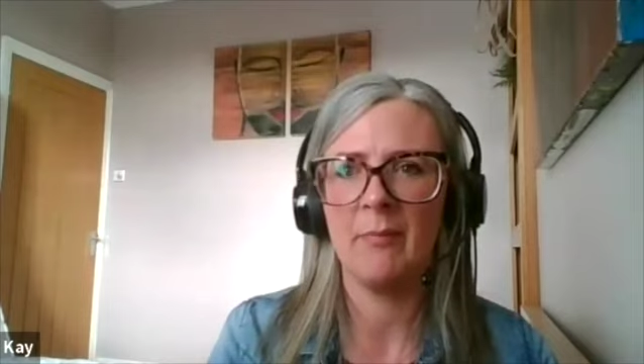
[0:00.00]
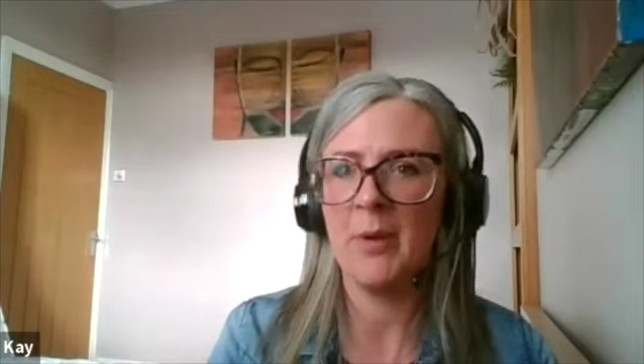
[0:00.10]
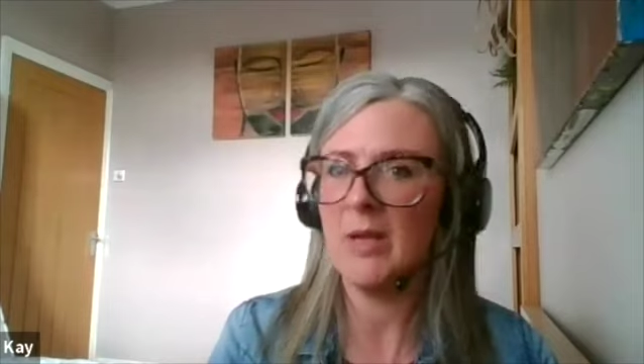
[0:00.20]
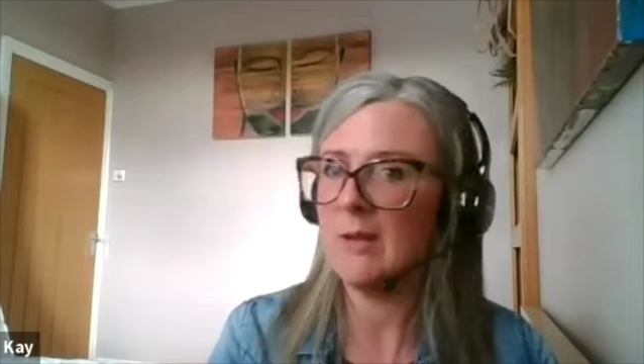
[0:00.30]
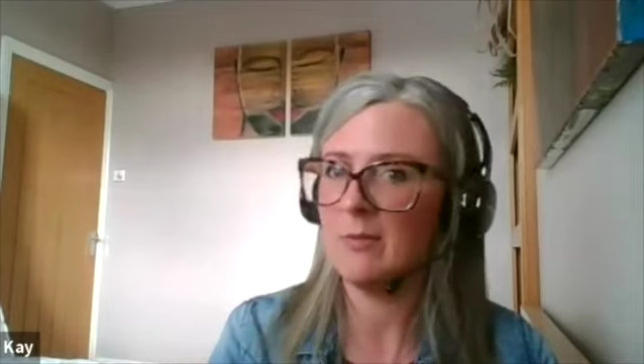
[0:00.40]

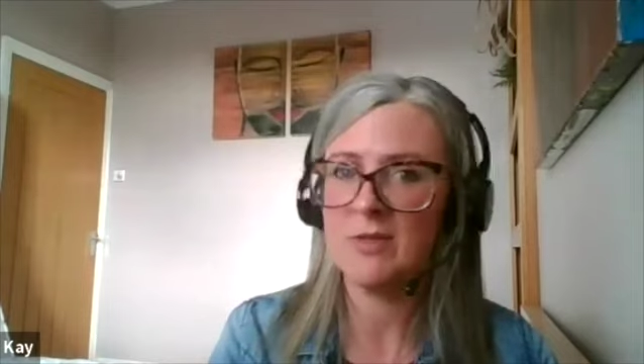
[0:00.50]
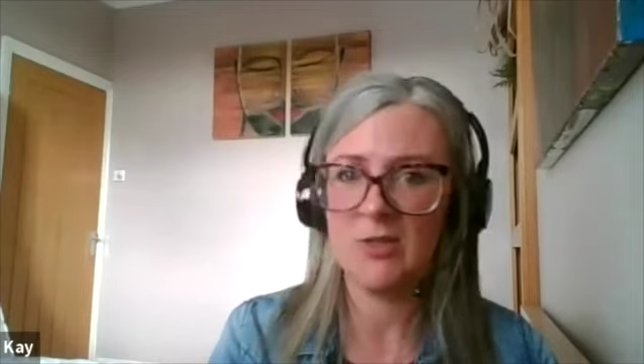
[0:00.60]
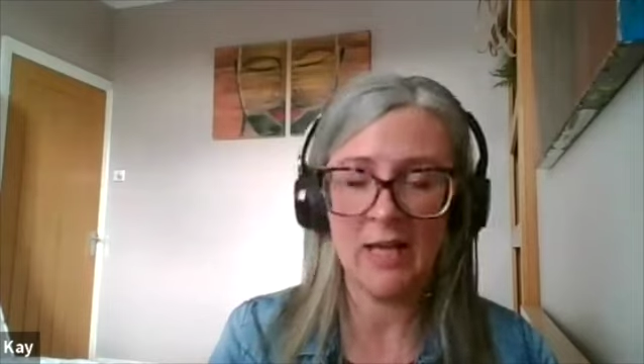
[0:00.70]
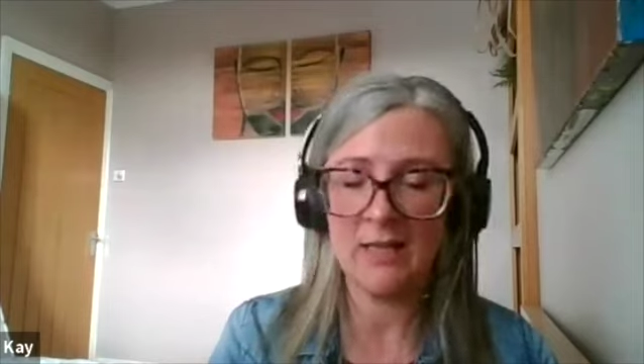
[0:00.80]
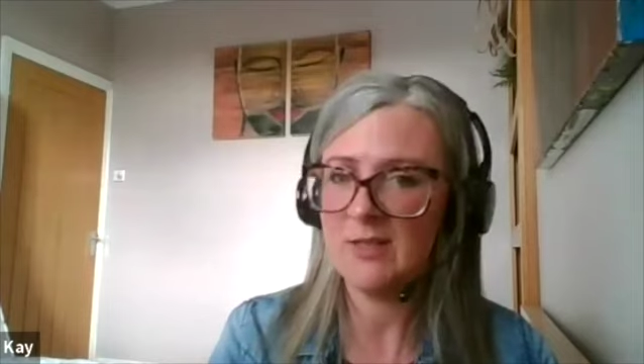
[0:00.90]
But it was
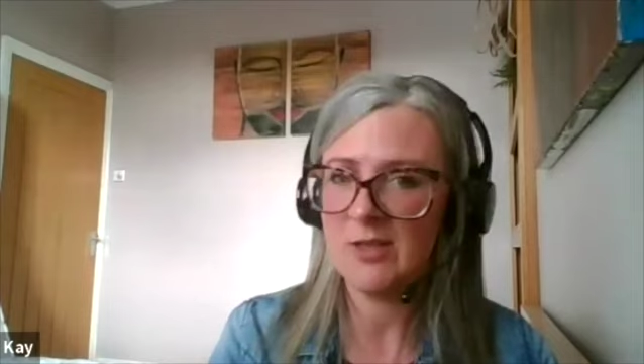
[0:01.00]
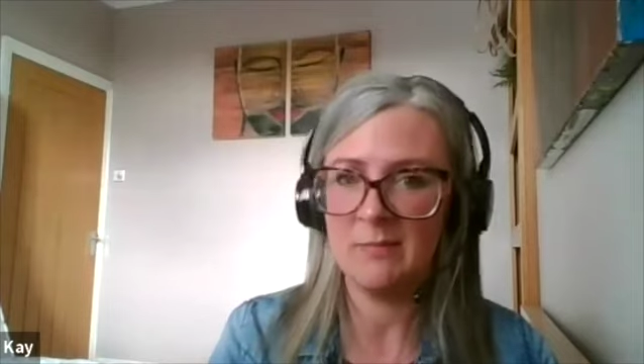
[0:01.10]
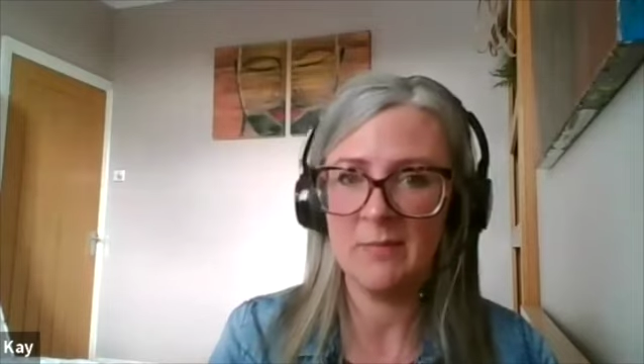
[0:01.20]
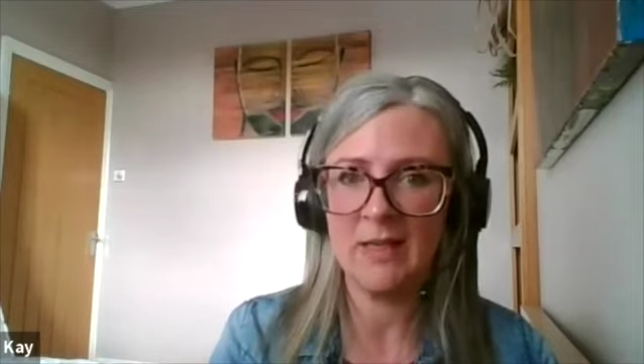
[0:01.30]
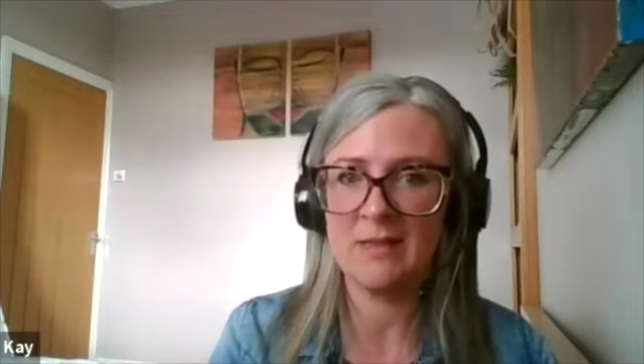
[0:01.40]

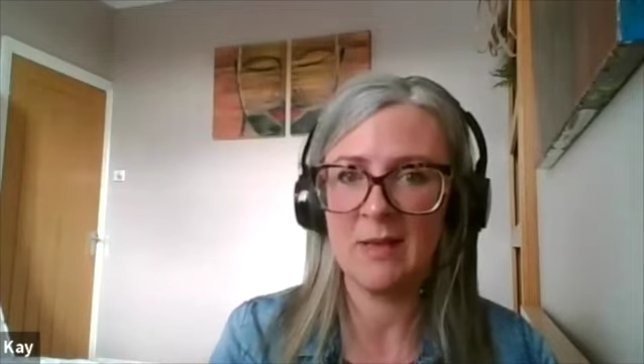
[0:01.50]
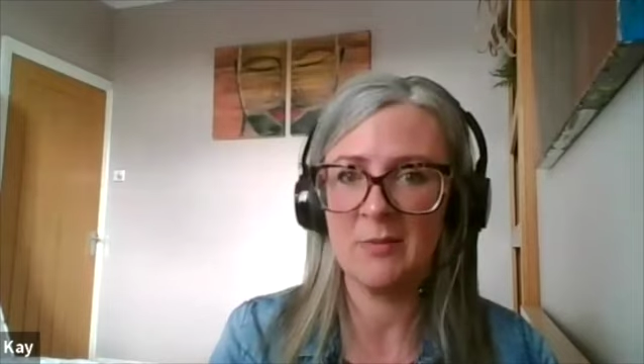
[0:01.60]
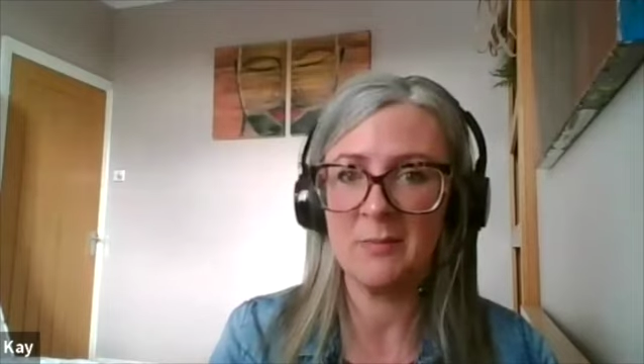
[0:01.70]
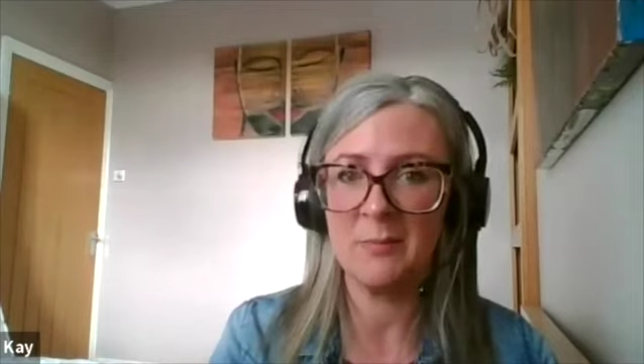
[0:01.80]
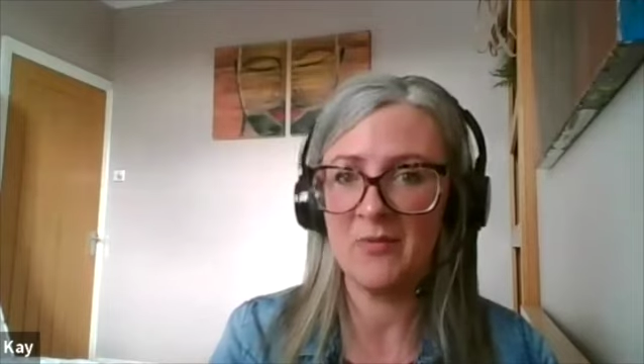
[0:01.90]
challenging because I
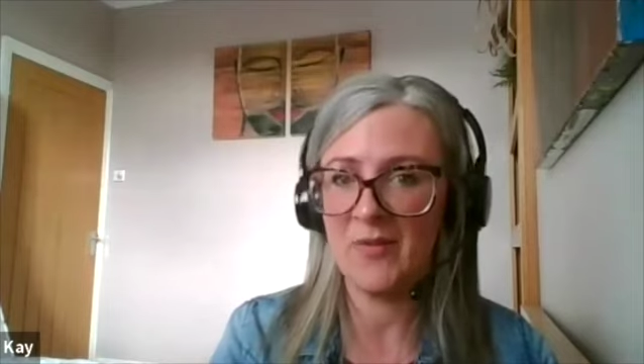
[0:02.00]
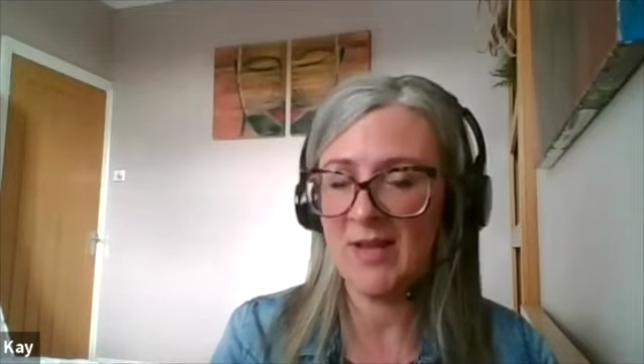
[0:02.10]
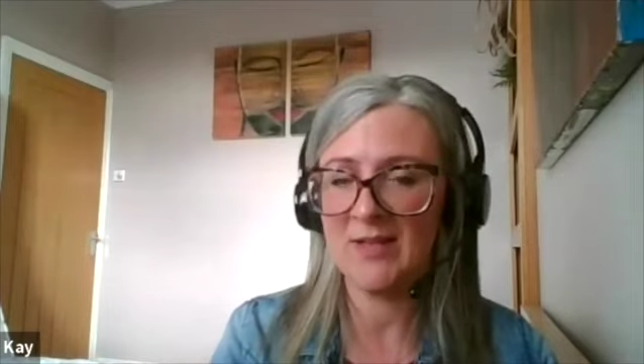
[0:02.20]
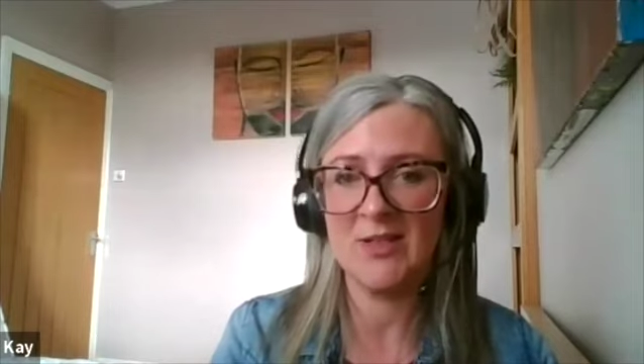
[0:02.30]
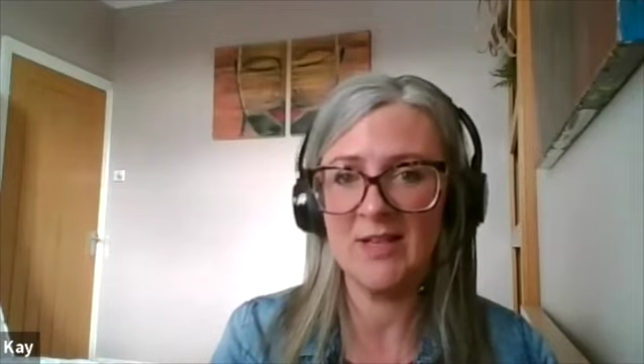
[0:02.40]
was a
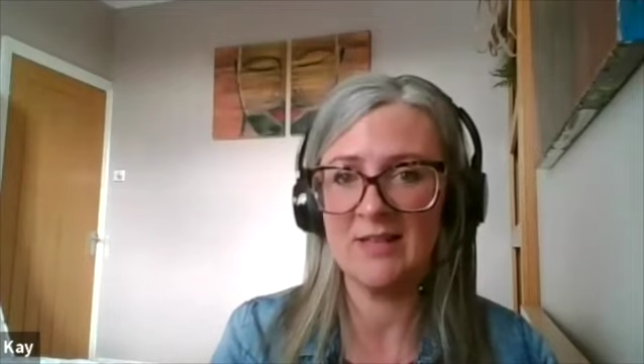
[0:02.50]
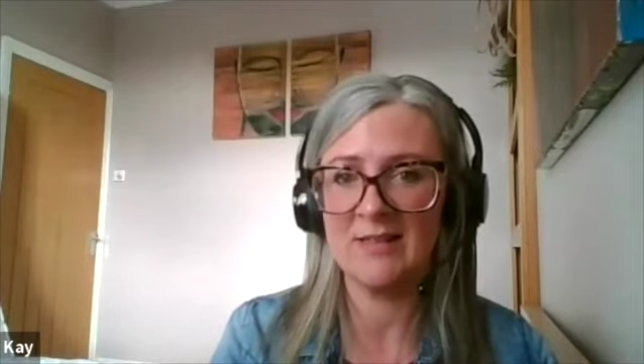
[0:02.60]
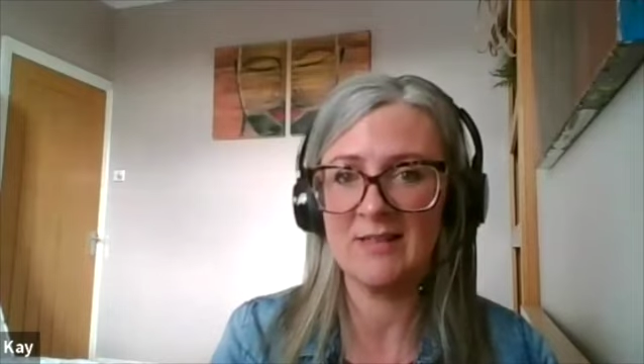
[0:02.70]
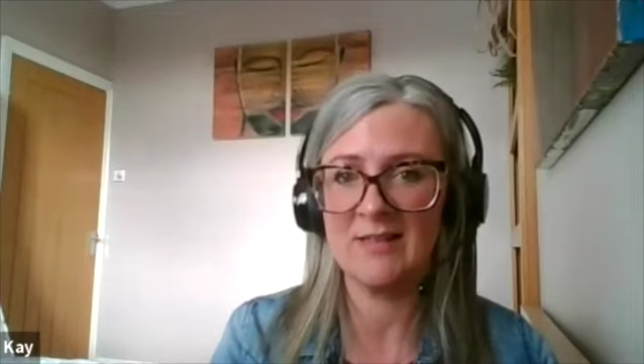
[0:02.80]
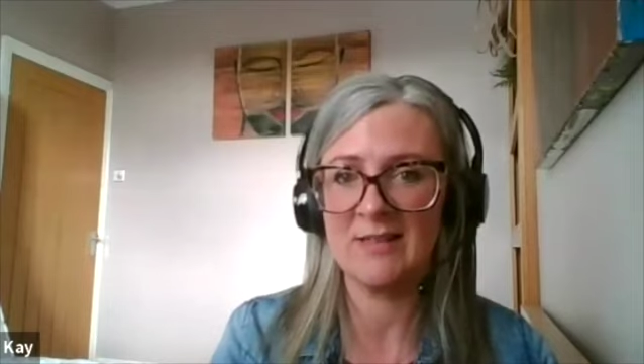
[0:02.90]

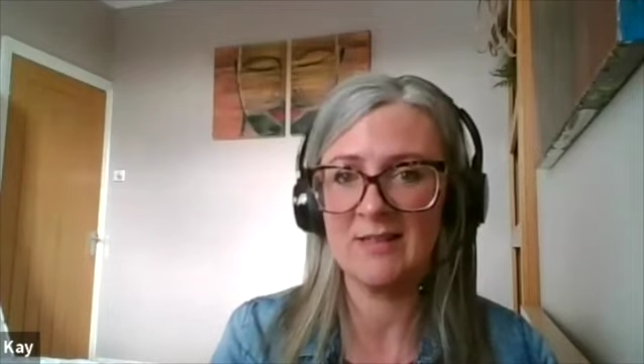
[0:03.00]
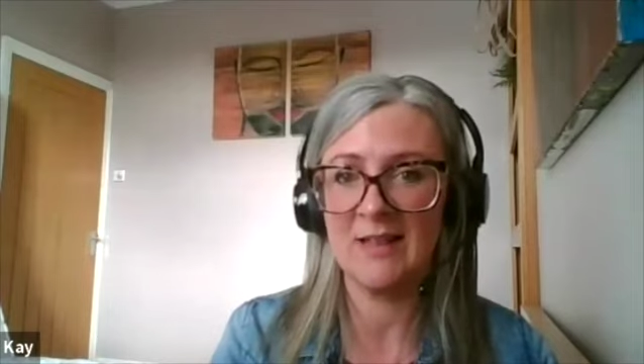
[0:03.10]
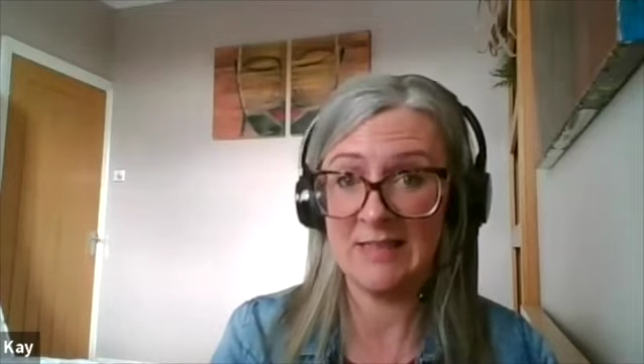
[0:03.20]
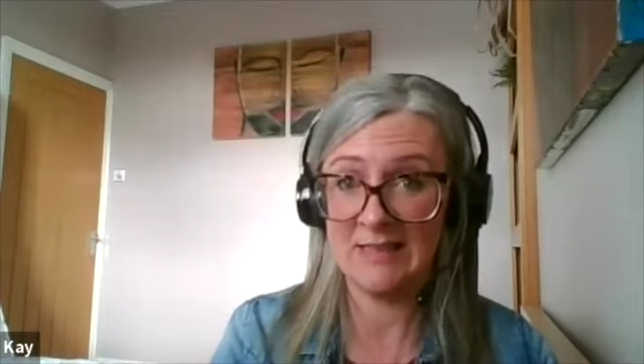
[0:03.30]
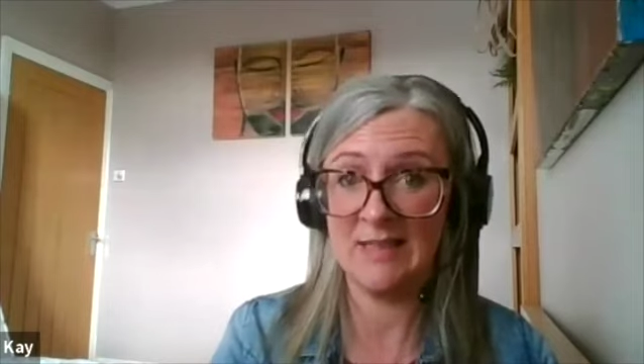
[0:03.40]
perfectionist
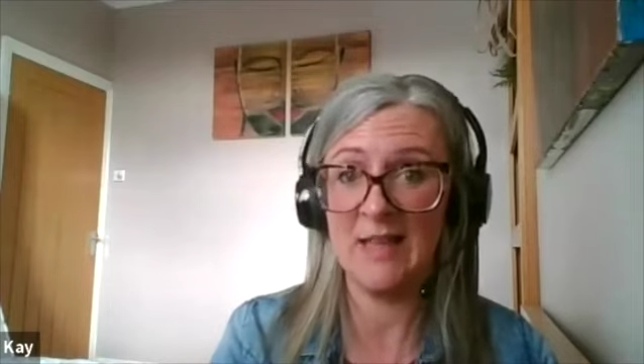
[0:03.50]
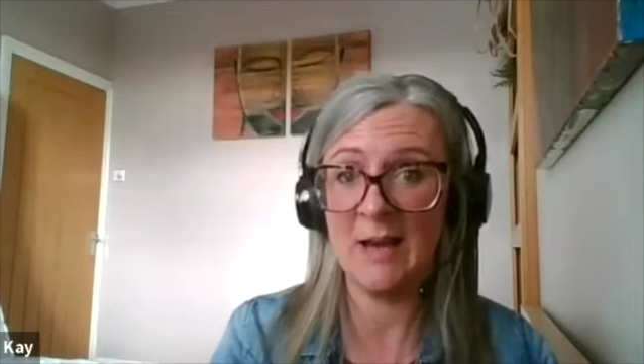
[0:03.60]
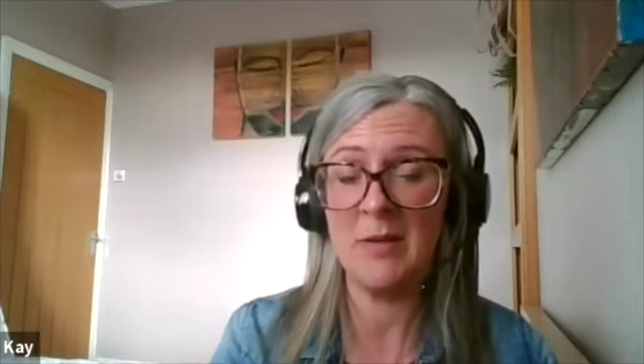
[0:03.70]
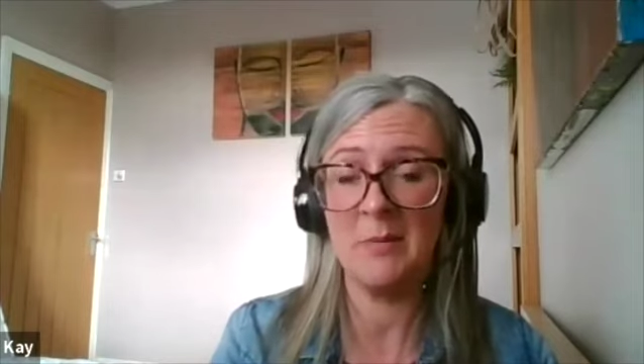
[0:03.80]
and still am